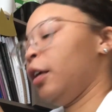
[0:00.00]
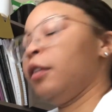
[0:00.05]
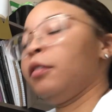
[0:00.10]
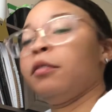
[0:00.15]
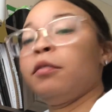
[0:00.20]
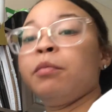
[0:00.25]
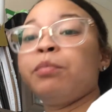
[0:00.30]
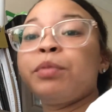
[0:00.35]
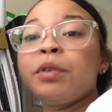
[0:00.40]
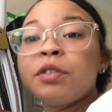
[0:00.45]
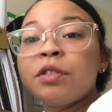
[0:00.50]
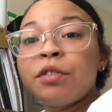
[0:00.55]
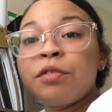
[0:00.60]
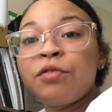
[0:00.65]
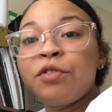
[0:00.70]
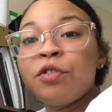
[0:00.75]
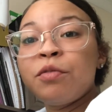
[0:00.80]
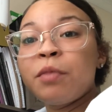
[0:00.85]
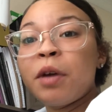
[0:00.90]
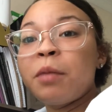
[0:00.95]
Princeton
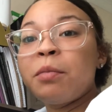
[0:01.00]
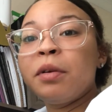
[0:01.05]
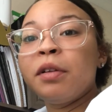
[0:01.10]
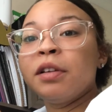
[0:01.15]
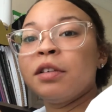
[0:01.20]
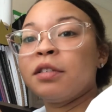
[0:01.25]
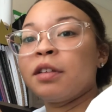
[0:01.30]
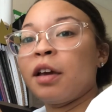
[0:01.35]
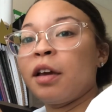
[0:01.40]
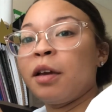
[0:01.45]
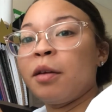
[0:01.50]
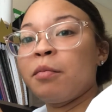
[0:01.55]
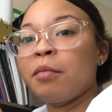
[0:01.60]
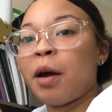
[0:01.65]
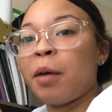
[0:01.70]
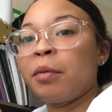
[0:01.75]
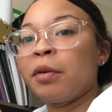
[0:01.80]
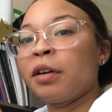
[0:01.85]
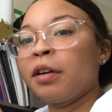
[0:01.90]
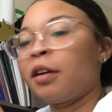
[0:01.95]
Review may be the same.
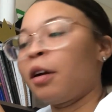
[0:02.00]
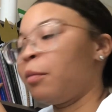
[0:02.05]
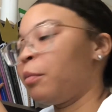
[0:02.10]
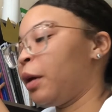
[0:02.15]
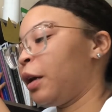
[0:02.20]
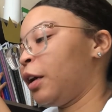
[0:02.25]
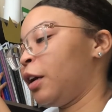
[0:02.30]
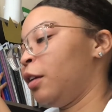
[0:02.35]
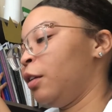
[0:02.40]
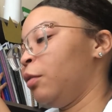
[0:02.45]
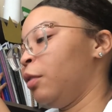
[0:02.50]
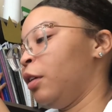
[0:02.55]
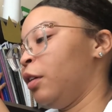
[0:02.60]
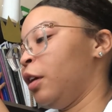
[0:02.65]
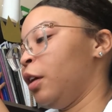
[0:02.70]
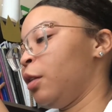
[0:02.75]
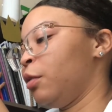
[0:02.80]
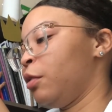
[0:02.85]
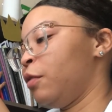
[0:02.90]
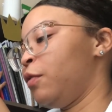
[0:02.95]
I'm going to come back and do
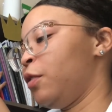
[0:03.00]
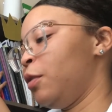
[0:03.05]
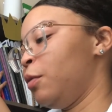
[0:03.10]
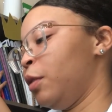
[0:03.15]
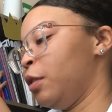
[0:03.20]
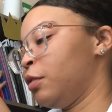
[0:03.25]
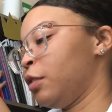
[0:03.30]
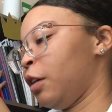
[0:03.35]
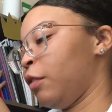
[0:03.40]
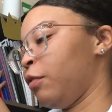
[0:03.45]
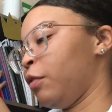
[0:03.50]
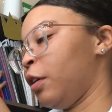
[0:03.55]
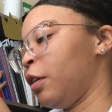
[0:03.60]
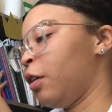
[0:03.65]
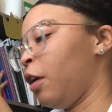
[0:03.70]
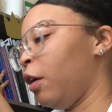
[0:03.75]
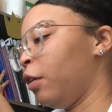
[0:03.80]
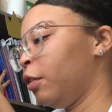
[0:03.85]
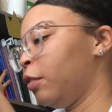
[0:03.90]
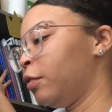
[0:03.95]
another review once I've read
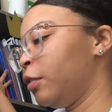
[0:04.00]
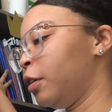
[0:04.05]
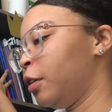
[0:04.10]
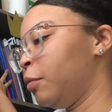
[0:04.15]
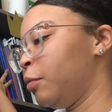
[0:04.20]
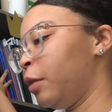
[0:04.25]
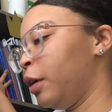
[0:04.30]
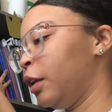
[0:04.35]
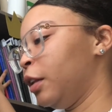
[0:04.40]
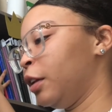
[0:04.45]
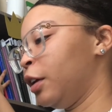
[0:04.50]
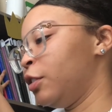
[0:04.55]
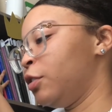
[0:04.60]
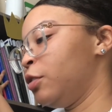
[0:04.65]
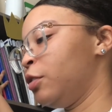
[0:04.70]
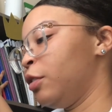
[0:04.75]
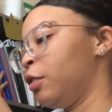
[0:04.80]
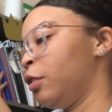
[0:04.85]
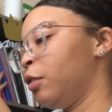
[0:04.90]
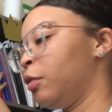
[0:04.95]
all of them and let
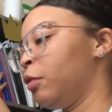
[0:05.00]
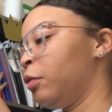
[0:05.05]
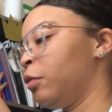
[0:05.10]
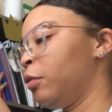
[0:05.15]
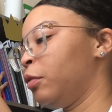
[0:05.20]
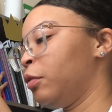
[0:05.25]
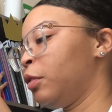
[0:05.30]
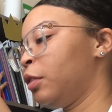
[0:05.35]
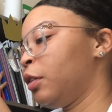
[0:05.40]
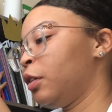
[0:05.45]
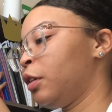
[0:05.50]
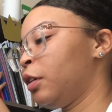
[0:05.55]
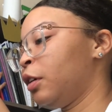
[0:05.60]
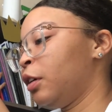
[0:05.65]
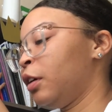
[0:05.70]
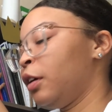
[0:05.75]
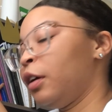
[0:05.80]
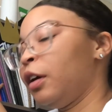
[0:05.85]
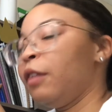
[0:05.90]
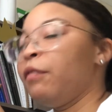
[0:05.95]
you know
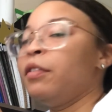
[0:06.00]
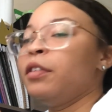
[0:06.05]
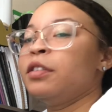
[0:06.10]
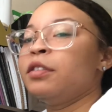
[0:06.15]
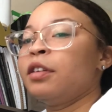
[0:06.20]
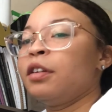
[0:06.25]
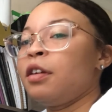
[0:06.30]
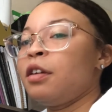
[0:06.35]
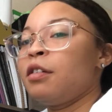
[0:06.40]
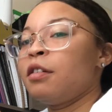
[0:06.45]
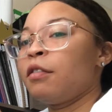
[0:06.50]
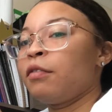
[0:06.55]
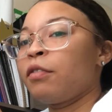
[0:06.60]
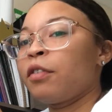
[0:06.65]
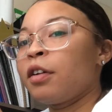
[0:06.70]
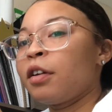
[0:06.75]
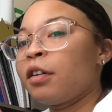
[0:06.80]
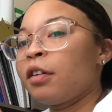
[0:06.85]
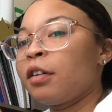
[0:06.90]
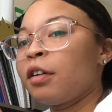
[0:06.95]
if it's any
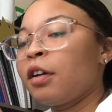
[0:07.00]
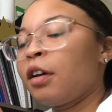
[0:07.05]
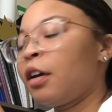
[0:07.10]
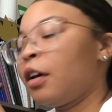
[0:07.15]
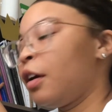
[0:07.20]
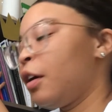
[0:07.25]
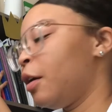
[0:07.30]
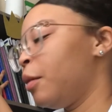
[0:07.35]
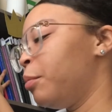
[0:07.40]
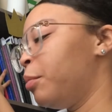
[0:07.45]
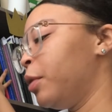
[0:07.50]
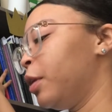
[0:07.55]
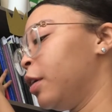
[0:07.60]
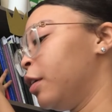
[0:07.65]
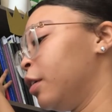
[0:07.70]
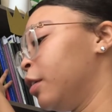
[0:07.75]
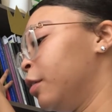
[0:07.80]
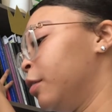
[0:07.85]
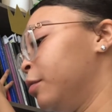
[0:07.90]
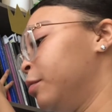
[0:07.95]
different. But
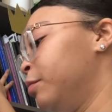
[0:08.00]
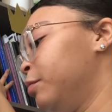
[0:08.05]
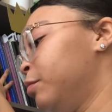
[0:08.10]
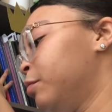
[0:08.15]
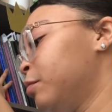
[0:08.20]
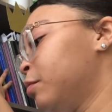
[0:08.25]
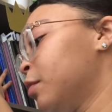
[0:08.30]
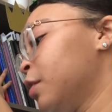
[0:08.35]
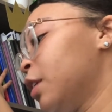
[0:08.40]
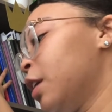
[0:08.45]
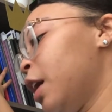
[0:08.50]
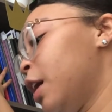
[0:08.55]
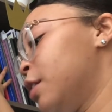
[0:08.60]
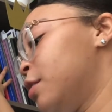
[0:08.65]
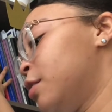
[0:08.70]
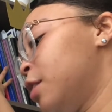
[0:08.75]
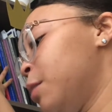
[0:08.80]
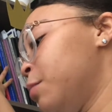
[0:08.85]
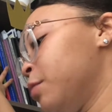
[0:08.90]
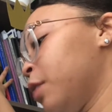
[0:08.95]
it
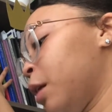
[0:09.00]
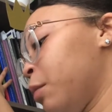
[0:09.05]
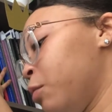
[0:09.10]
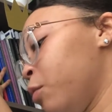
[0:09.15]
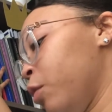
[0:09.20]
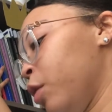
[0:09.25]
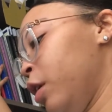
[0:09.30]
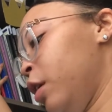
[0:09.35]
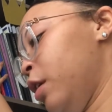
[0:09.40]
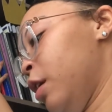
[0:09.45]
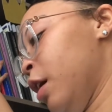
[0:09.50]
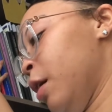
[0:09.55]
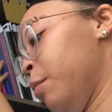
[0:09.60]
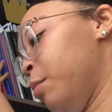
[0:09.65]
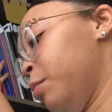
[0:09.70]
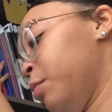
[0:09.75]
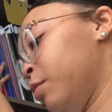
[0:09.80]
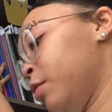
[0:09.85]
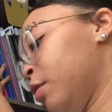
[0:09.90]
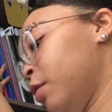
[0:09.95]
seems like more in
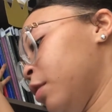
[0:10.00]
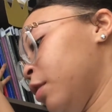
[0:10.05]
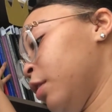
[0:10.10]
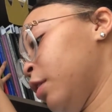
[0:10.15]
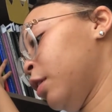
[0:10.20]
depth.